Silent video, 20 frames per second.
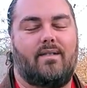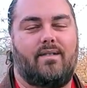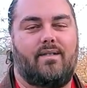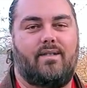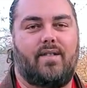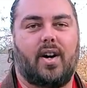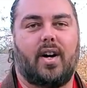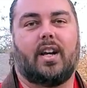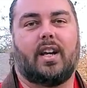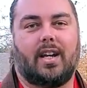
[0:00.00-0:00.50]

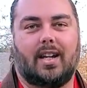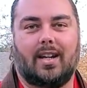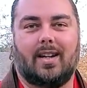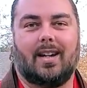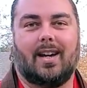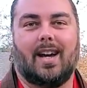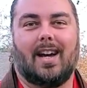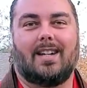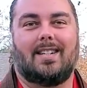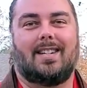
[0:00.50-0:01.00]
funny
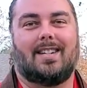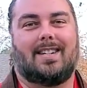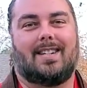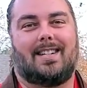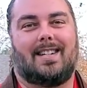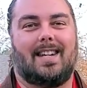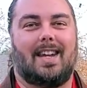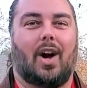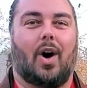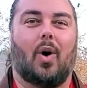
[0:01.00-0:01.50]
to
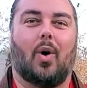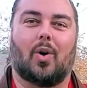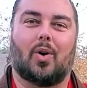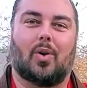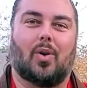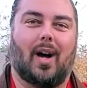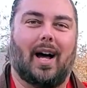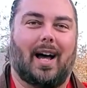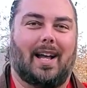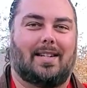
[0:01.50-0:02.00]
see a whole
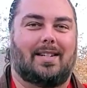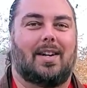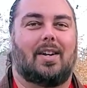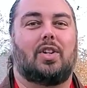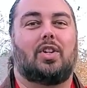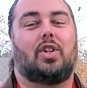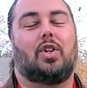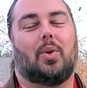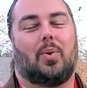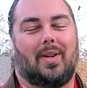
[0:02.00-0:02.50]
class
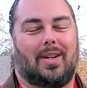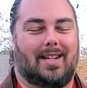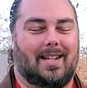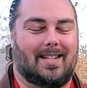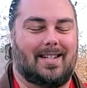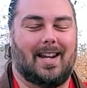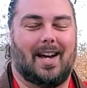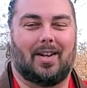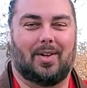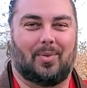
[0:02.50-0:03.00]
doing this
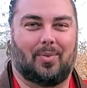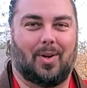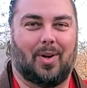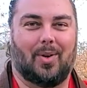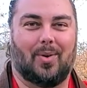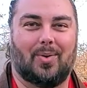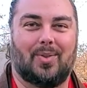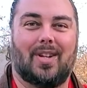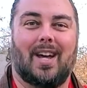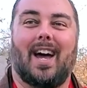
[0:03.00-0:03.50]
down the
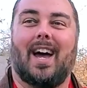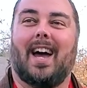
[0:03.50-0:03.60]
rows,